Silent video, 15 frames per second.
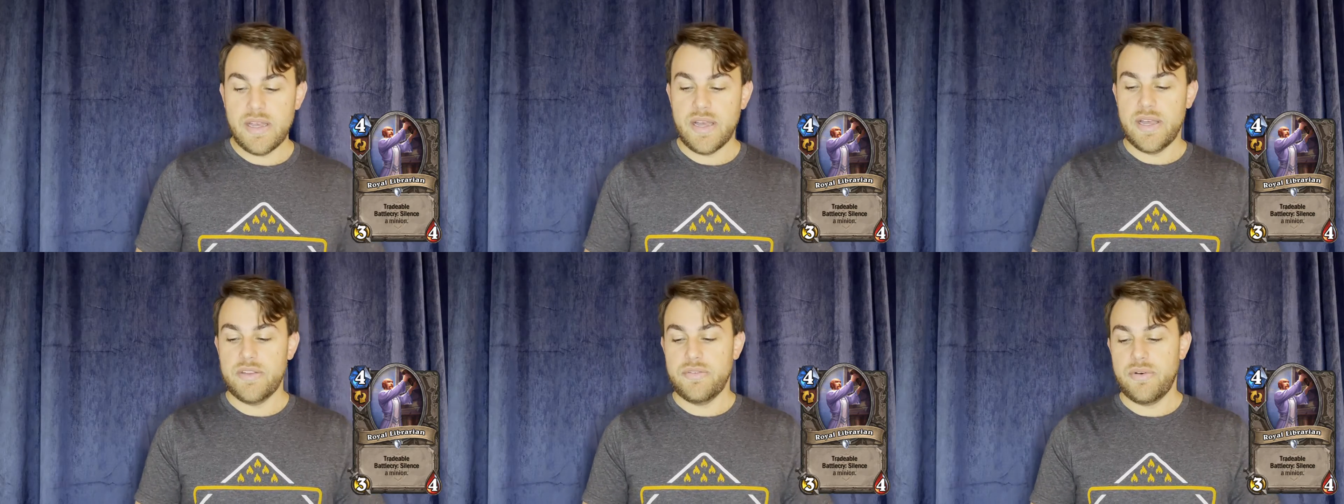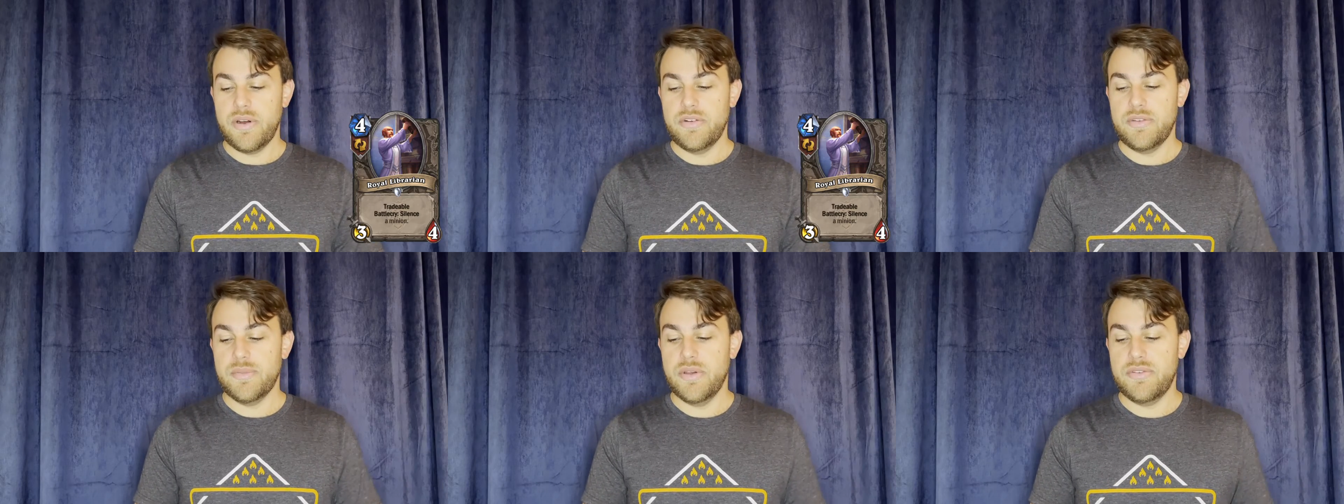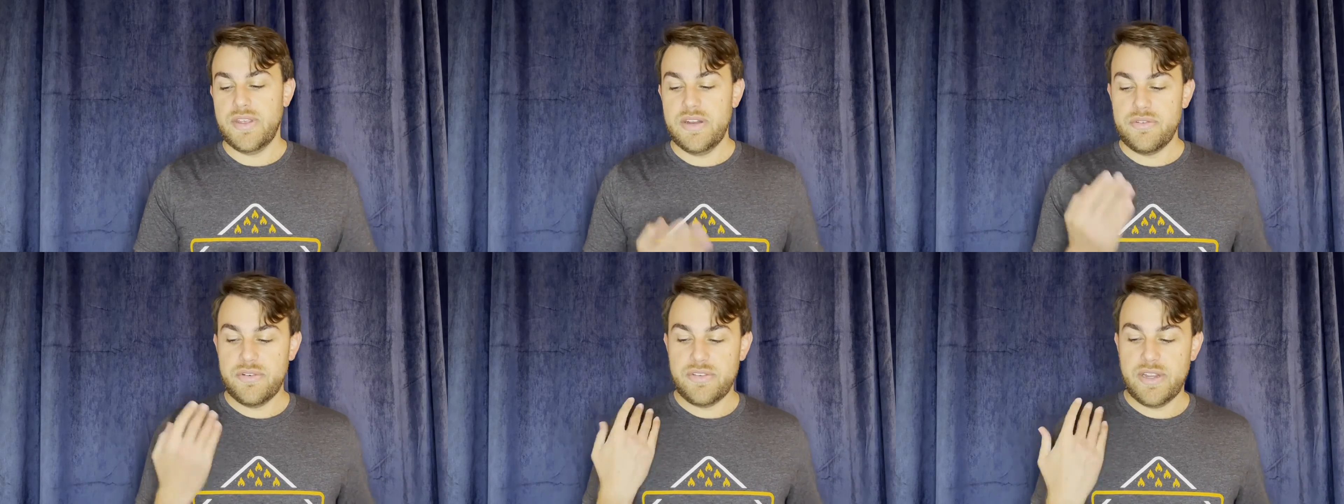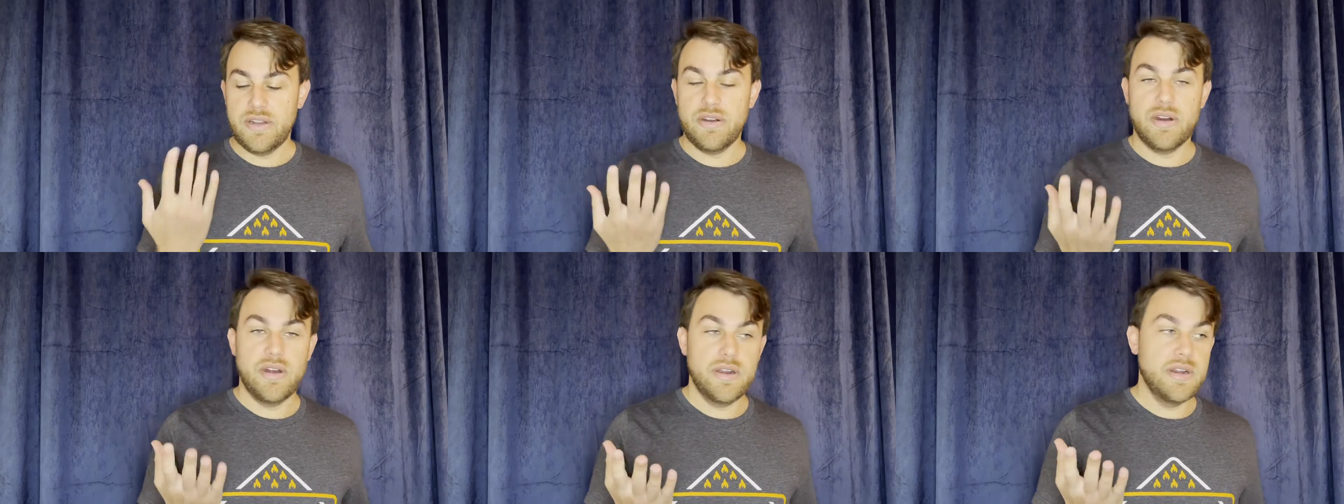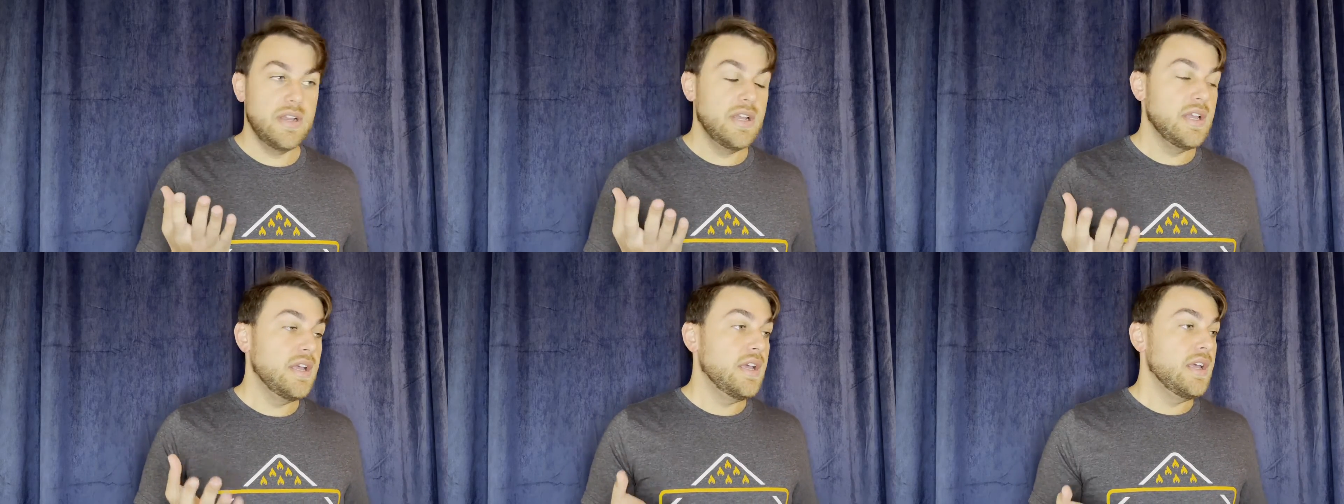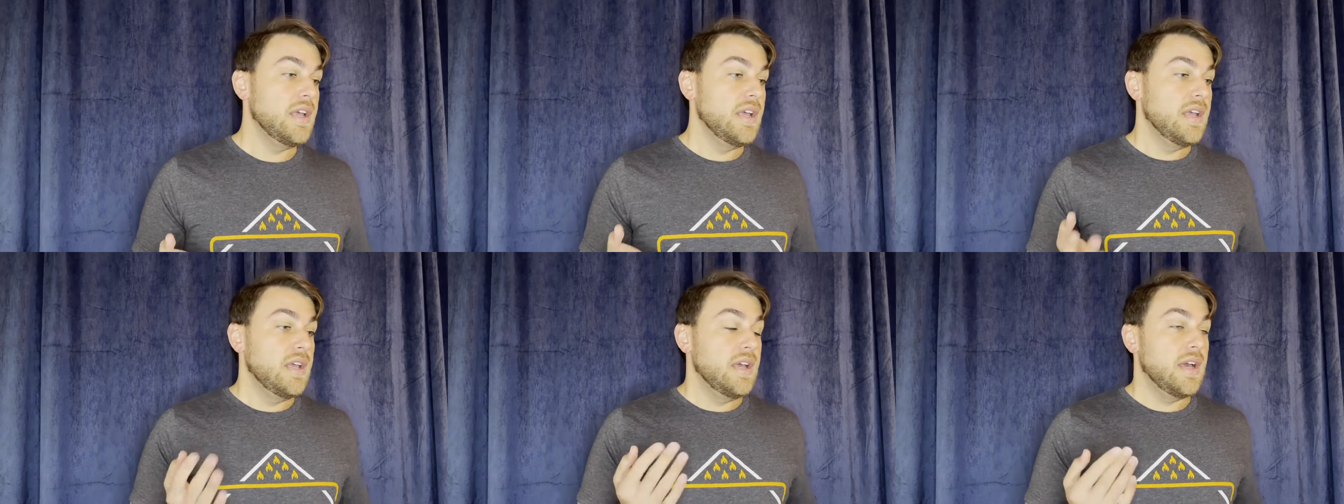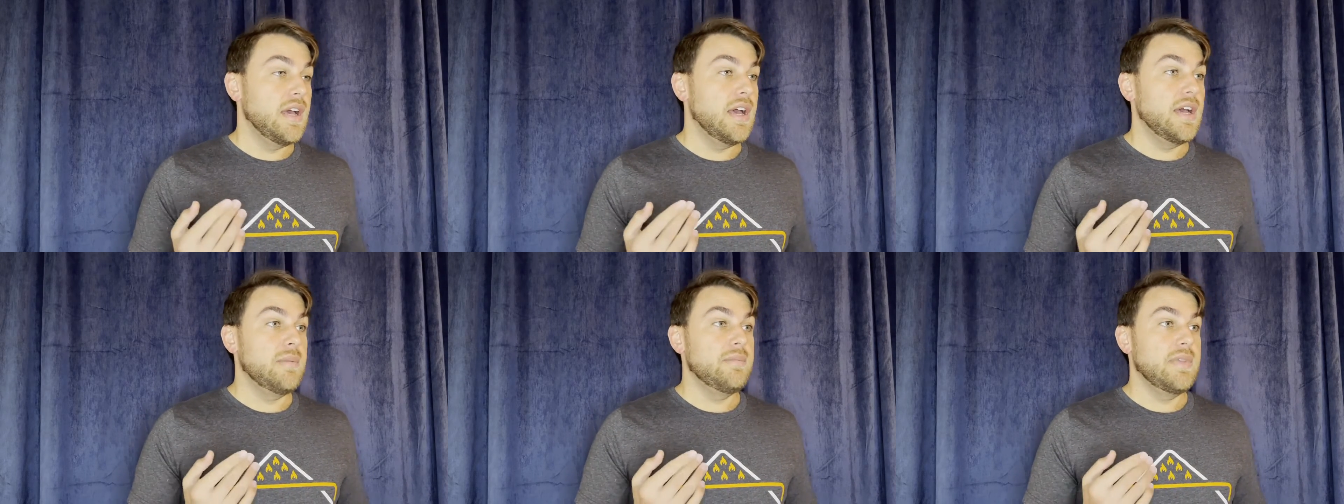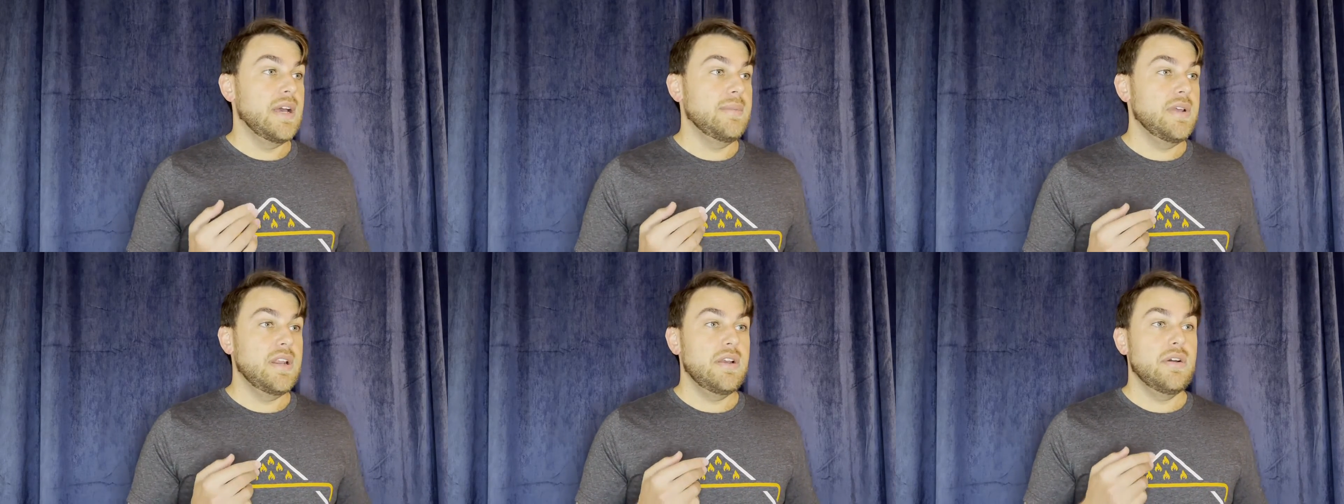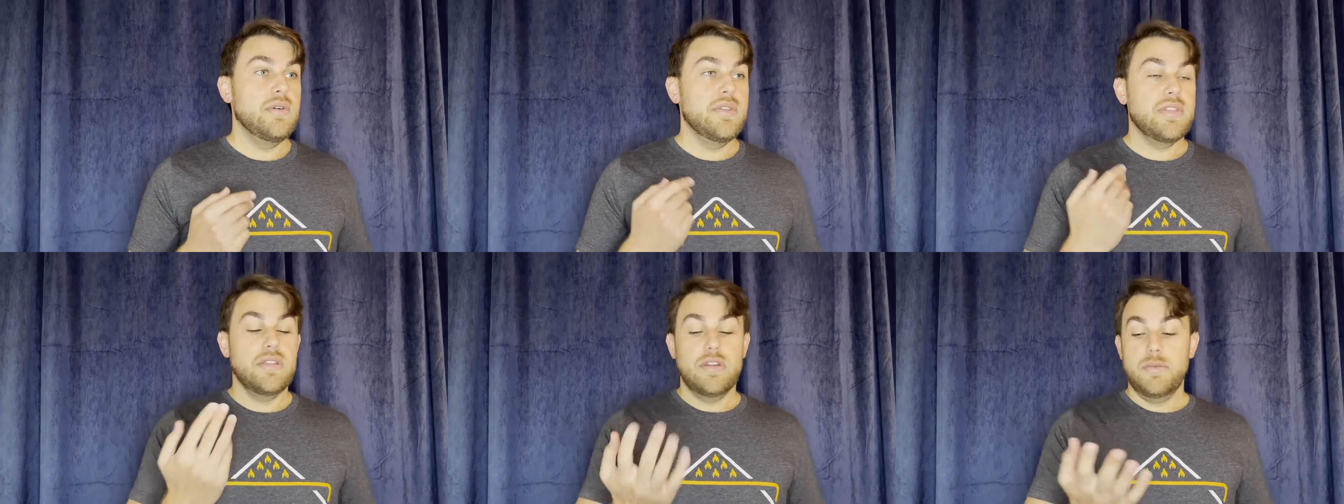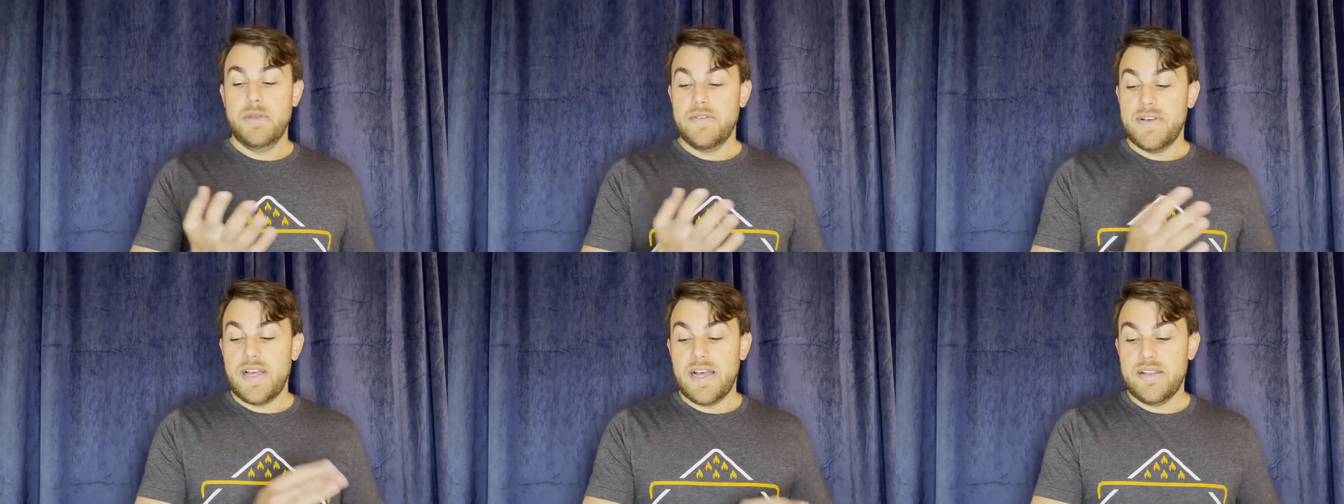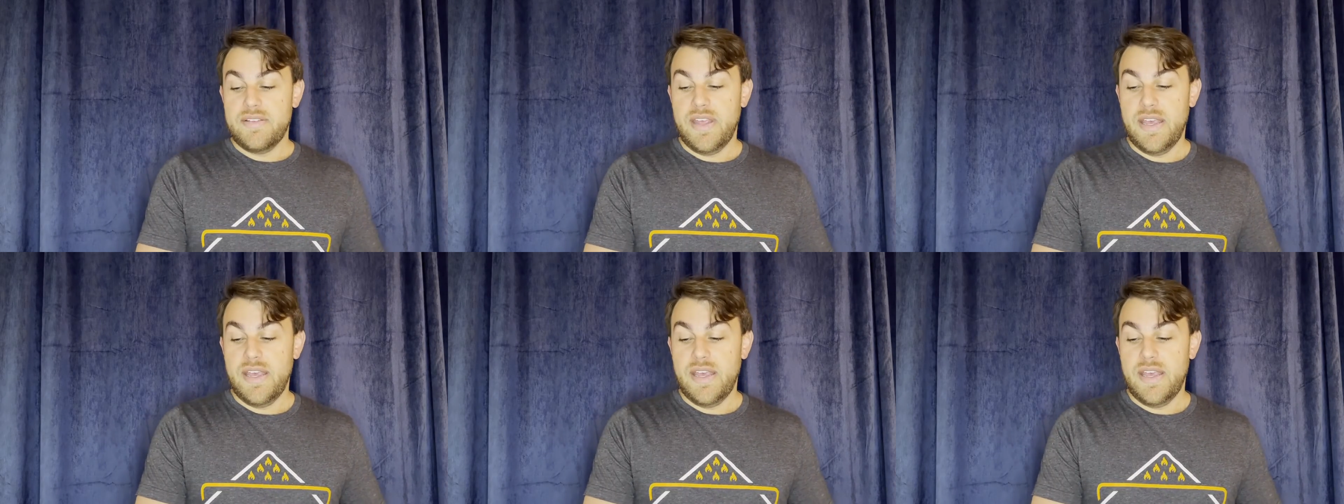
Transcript: As far as the most interesting card, I'm going to go with a little bit of a hot